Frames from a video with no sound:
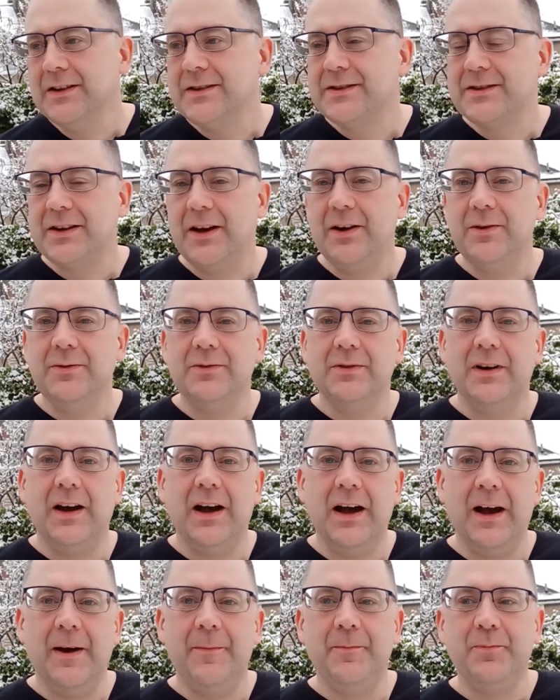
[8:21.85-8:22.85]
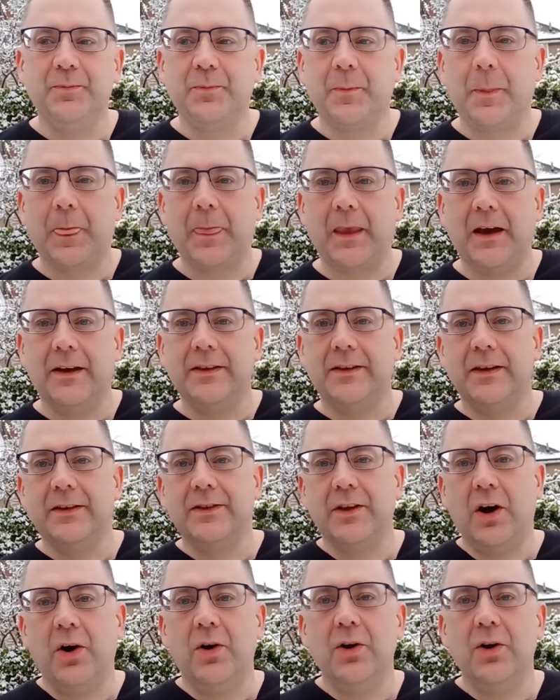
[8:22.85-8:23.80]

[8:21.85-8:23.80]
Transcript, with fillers: So um, the, the,